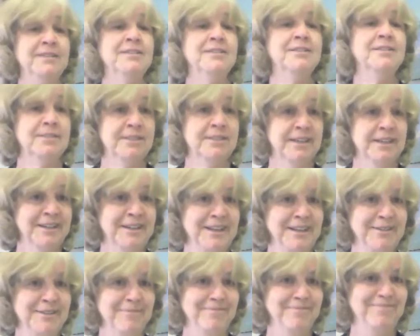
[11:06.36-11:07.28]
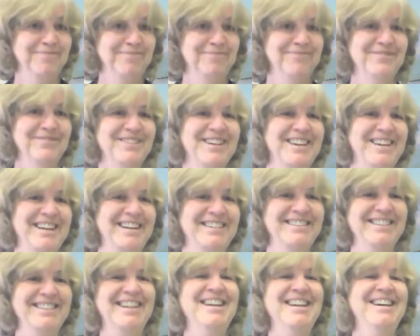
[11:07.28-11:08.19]
to study?
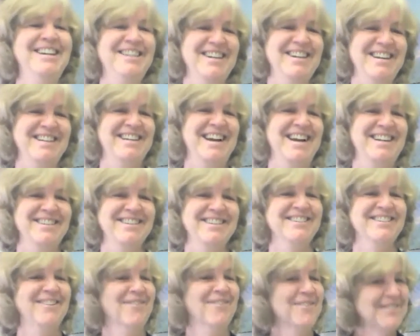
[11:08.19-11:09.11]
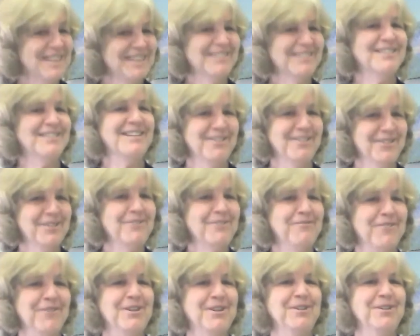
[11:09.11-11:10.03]
And I thought, oh, that's a
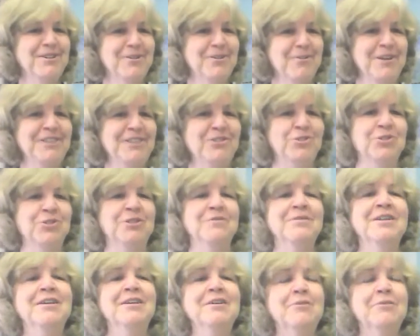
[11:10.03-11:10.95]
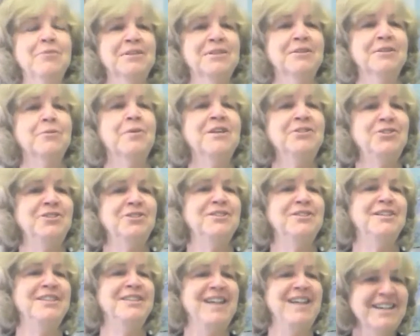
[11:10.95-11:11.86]
very good question. Well,
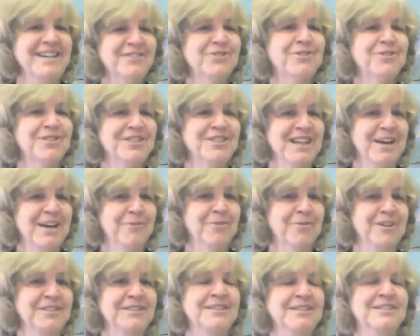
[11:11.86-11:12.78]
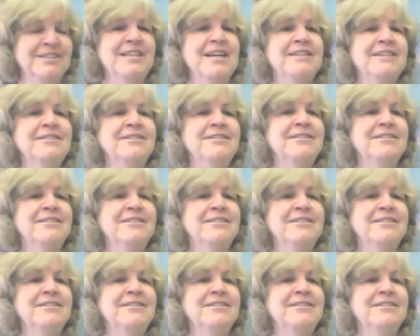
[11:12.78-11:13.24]
the answer to that is that